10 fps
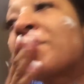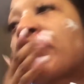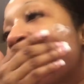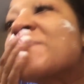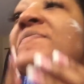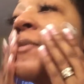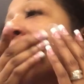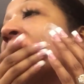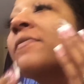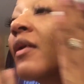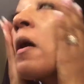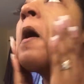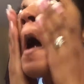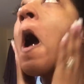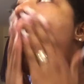on the top
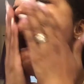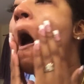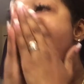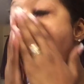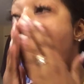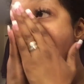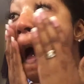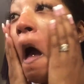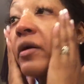of my skin.